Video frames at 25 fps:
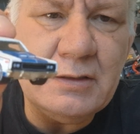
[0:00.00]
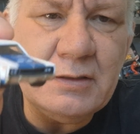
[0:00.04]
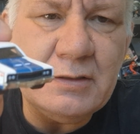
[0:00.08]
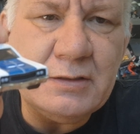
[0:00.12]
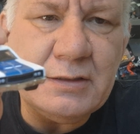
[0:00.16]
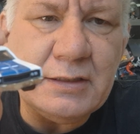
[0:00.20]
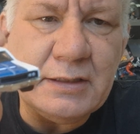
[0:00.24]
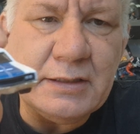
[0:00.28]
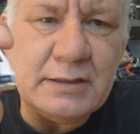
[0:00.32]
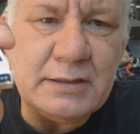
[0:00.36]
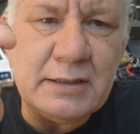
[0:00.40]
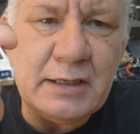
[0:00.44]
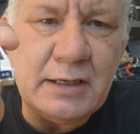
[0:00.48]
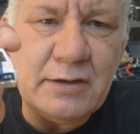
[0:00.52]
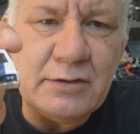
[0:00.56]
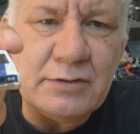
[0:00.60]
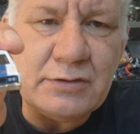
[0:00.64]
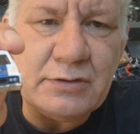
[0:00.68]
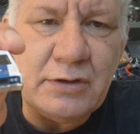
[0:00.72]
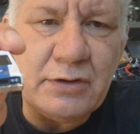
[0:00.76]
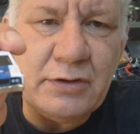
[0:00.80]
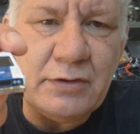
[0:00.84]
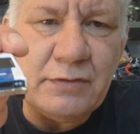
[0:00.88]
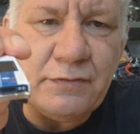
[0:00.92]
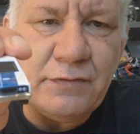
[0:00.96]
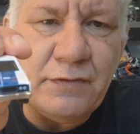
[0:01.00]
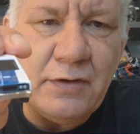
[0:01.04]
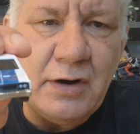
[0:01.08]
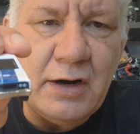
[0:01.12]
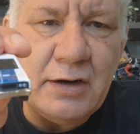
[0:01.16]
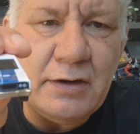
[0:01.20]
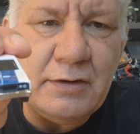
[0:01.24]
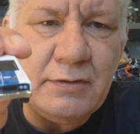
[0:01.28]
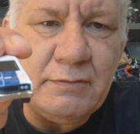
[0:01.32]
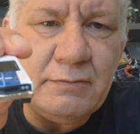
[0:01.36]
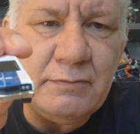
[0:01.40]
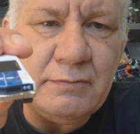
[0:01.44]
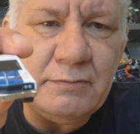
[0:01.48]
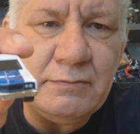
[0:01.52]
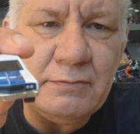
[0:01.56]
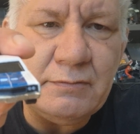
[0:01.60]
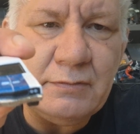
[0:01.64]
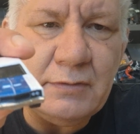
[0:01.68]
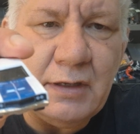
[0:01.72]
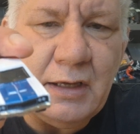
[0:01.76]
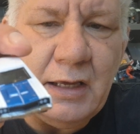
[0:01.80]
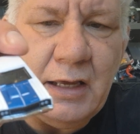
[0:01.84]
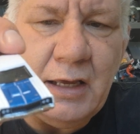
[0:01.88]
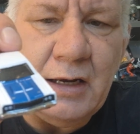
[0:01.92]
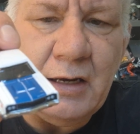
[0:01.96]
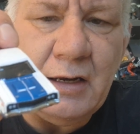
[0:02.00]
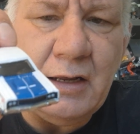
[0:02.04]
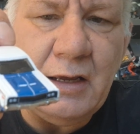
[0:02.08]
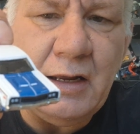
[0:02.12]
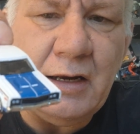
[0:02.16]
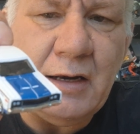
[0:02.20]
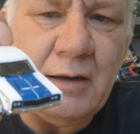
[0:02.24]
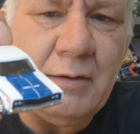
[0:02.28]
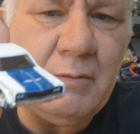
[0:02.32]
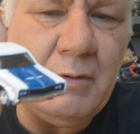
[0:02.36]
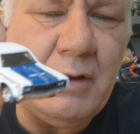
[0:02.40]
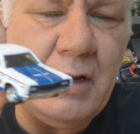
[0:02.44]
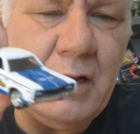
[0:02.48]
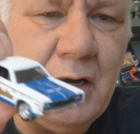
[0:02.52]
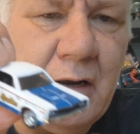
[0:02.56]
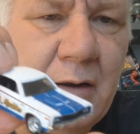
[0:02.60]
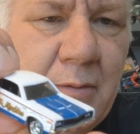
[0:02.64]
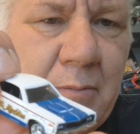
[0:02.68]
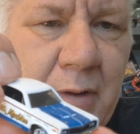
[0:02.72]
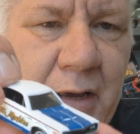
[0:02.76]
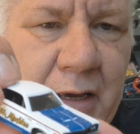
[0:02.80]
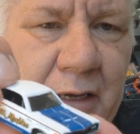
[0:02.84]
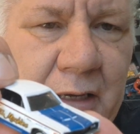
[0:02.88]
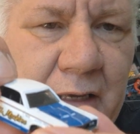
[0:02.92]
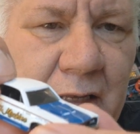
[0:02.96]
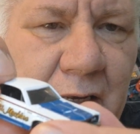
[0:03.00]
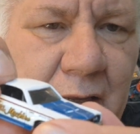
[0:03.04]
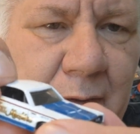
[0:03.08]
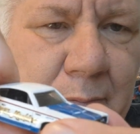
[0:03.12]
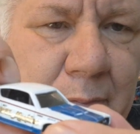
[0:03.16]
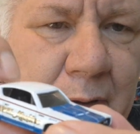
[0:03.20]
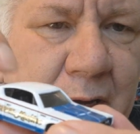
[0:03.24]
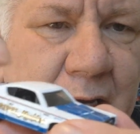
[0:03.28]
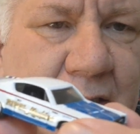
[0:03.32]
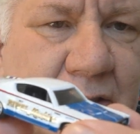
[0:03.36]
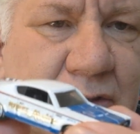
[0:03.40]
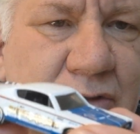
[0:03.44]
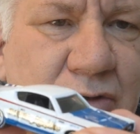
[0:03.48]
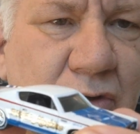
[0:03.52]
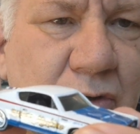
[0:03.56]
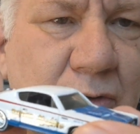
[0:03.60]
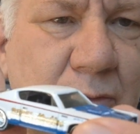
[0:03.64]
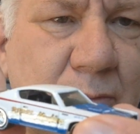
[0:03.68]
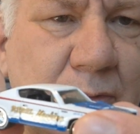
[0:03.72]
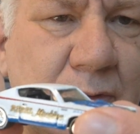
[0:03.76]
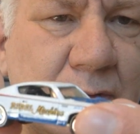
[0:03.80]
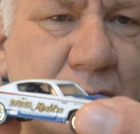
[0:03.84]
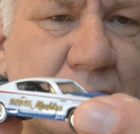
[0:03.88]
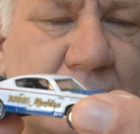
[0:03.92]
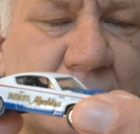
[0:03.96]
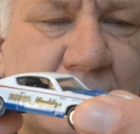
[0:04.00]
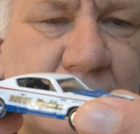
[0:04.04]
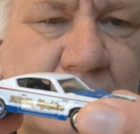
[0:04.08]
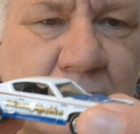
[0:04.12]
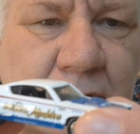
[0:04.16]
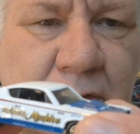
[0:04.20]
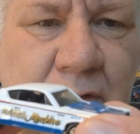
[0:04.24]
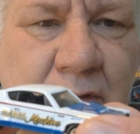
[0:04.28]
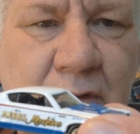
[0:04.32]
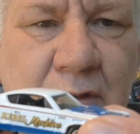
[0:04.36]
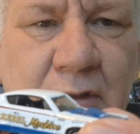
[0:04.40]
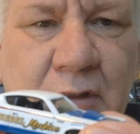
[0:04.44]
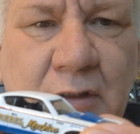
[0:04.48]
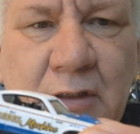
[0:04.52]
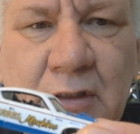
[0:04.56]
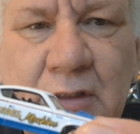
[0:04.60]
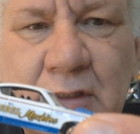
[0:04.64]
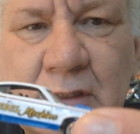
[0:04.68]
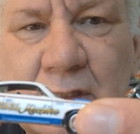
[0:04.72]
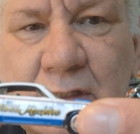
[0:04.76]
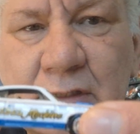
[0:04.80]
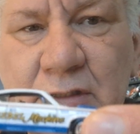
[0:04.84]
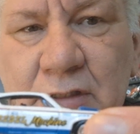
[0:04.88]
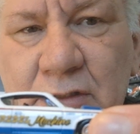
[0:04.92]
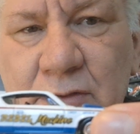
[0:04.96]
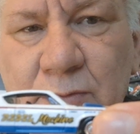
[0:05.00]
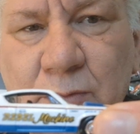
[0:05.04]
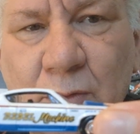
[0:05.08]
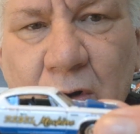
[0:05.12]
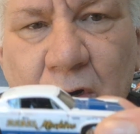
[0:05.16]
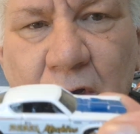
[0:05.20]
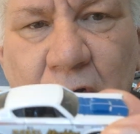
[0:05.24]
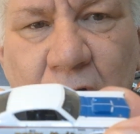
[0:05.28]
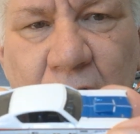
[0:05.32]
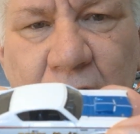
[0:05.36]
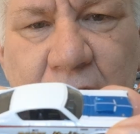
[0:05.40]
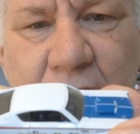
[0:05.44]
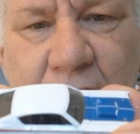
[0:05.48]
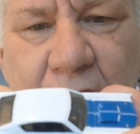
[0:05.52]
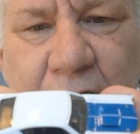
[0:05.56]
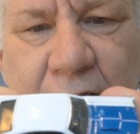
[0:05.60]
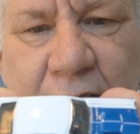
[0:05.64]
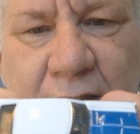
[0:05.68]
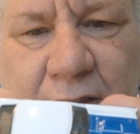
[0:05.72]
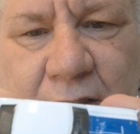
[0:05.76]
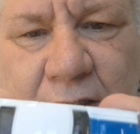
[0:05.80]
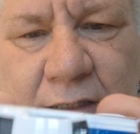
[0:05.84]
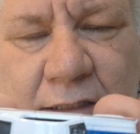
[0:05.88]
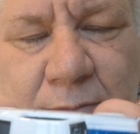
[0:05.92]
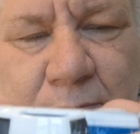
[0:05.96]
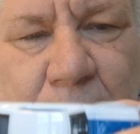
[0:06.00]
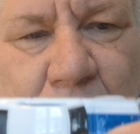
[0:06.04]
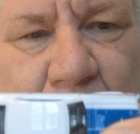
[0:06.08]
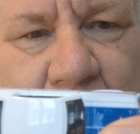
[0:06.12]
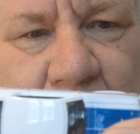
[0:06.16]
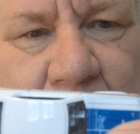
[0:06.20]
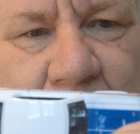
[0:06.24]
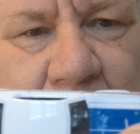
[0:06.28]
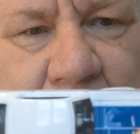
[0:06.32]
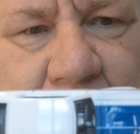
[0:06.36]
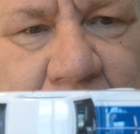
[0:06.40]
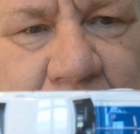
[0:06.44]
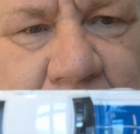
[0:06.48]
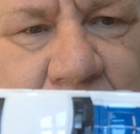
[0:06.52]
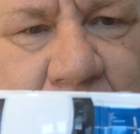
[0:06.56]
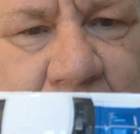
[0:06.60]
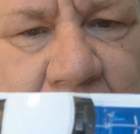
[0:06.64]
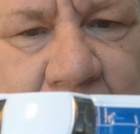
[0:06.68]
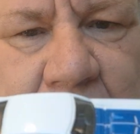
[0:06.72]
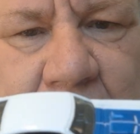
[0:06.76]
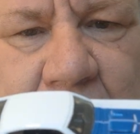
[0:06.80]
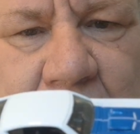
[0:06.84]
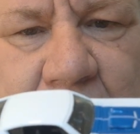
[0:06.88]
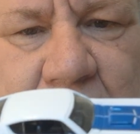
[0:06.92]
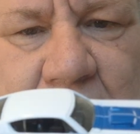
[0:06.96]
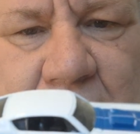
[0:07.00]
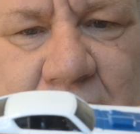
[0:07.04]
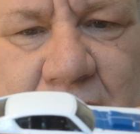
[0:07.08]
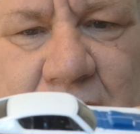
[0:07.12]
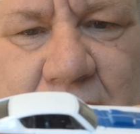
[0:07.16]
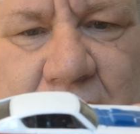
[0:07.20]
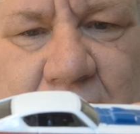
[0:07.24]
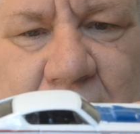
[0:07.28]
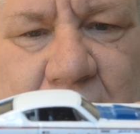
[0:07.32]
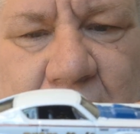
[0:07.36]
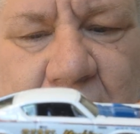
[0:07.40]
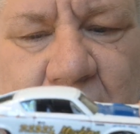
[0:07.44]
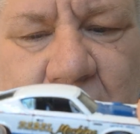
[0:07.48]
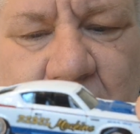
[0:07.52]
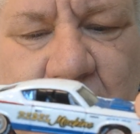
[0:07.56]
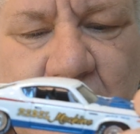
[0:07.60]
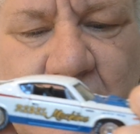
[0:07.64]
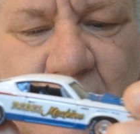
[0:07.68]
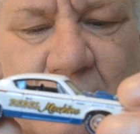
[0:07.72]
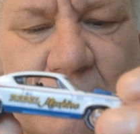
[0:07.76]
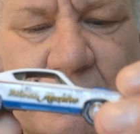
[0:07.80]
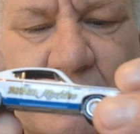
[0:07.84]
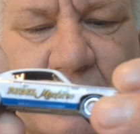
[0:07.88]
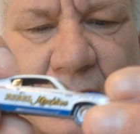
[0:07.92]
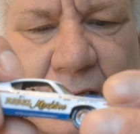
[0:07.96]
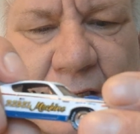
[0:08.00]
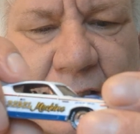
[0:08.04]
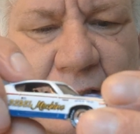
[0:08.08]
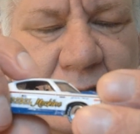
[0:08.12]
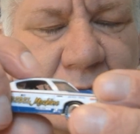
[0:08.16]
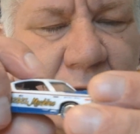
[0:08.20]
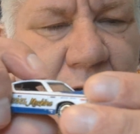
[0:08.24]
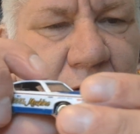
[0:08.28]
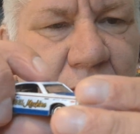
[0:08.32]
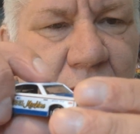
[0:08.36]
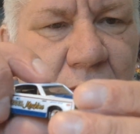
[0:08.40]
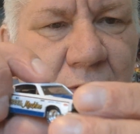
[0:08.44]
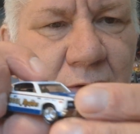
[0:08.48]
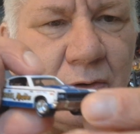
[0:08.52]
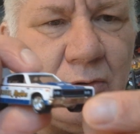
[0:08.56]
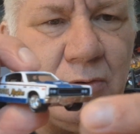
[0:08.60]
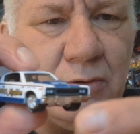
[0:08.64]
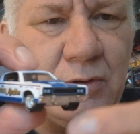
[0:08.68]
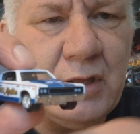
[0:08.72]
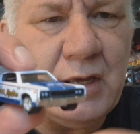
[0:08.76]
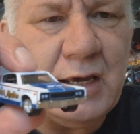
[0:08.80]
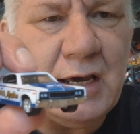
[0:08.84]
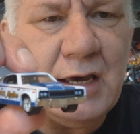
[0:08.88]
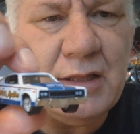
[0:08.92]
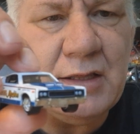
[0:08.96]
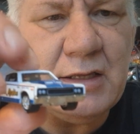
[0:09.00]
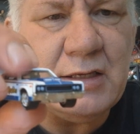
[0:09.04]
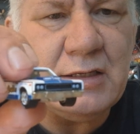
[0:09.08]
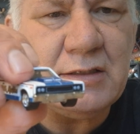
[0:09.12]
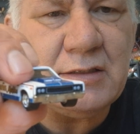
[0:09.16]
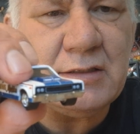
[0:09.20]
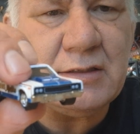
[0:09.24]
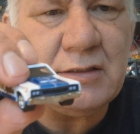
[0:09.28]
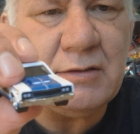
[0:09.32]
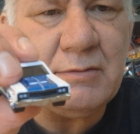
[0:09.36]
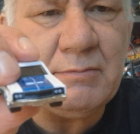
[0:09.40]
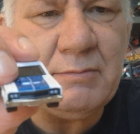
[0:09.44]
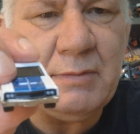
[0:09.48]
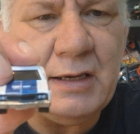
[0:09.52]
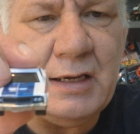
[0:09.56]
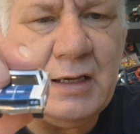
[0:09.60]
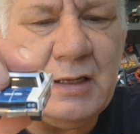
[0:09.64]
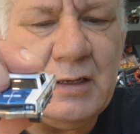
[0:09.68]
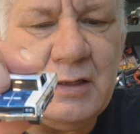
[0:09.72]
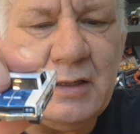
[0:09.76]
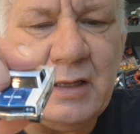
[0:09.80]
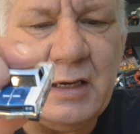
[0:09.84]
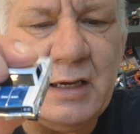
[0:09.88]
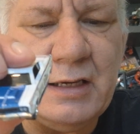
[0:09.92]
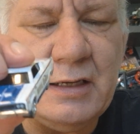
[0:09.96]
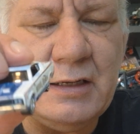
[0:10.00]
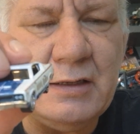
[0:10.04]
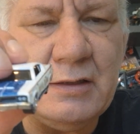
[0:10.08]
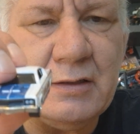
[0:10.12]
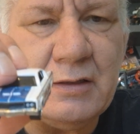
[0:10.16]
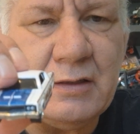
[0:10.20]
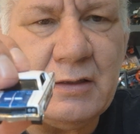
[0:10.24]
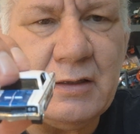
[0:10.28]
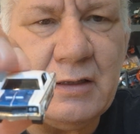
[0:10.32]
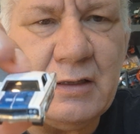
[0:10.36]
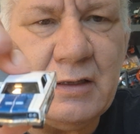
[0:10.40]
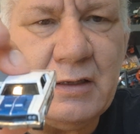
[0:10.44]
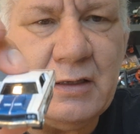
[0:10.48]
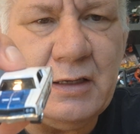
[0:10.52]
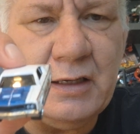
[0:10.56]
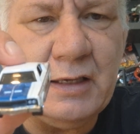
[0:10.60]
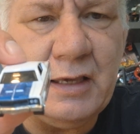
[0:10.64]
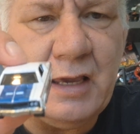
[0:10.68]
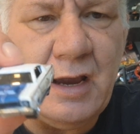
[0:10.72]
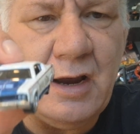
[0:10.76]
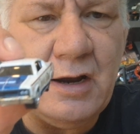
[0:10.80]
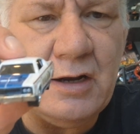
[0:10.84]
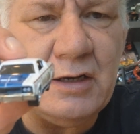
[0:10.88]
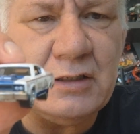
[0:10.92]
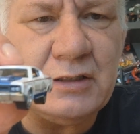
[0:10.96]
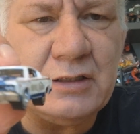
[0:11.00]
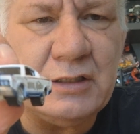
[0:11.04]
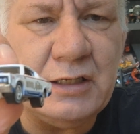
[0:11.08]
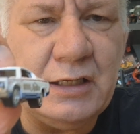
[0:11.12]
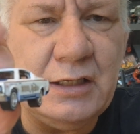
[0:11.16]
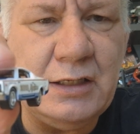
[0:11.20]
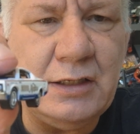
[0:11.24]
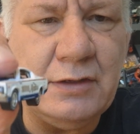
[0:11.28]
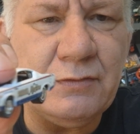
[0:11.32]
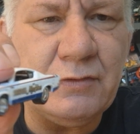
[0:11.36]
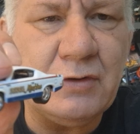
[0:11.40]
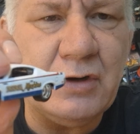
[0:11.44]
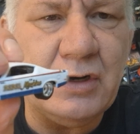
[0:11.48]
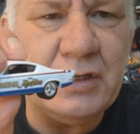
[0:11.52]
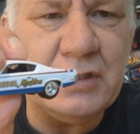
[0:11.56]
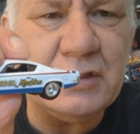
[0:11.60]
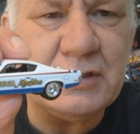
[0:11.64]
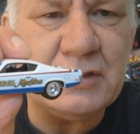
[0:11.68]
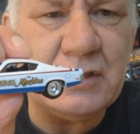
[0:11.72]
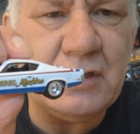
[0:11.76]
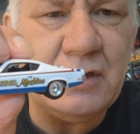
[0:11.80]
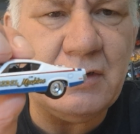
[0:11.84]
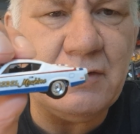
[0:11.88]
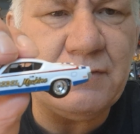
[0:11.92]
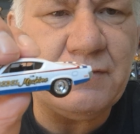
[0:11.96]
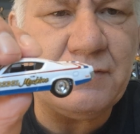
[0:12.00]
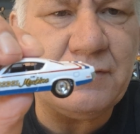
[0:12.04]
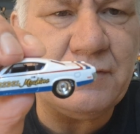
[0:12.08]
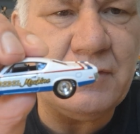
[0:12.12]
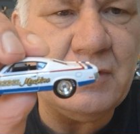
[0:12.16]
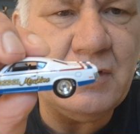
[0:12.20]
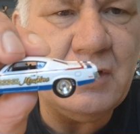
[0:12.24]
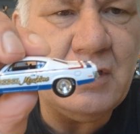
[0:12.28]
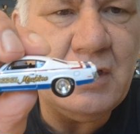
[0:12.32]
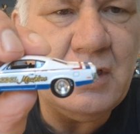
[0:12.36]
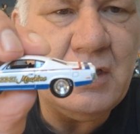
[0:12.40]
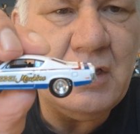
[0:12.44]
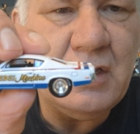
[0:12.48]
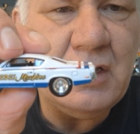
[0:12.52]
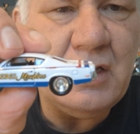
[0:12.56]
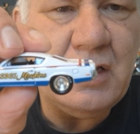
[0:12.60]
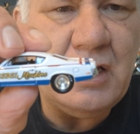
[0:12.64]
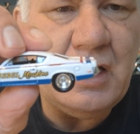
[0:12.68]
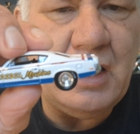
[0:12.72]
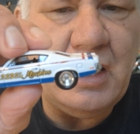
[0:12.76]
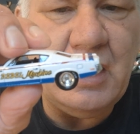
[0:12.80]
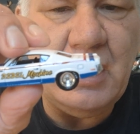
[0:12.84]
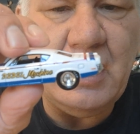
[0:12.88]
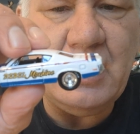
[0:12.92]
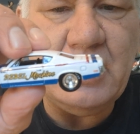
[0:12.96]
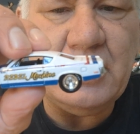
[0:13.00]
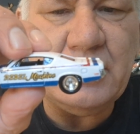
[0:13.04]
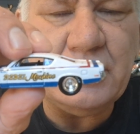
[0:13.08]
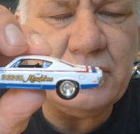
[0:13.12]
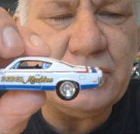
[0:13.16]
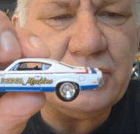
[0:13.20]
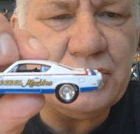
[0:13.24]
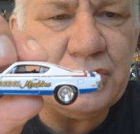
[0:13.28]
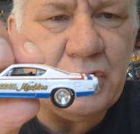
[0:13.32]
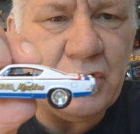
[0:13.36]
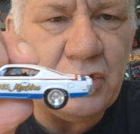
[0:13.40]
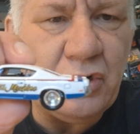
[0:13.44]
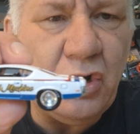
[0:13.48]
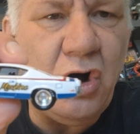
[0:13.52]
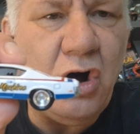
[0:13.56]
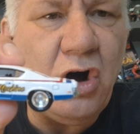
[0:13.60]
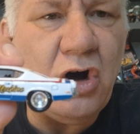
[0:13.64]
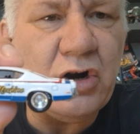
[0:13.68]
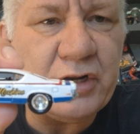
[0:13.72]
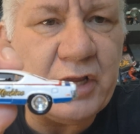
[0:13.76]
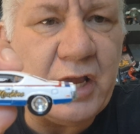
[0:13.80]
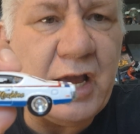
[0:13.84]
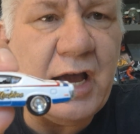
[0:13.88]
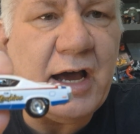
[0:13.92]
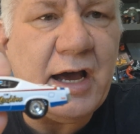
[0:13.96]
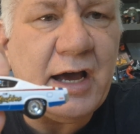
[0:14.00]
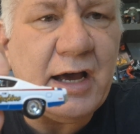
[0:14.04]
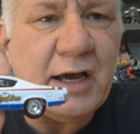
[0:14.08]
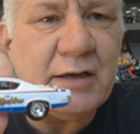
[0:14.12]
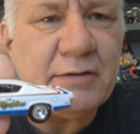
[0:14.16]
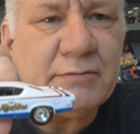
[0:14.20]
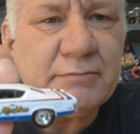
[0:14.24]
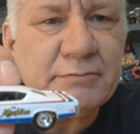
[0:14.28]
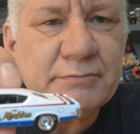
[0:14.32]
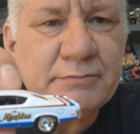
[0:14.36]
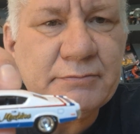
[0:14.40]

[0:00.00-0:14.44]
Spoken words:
details on the front, and an immaculate paint job. This is why I collect these premiums, man, because compared to all the others, man, you guarantee you've got yourself a shit hot car.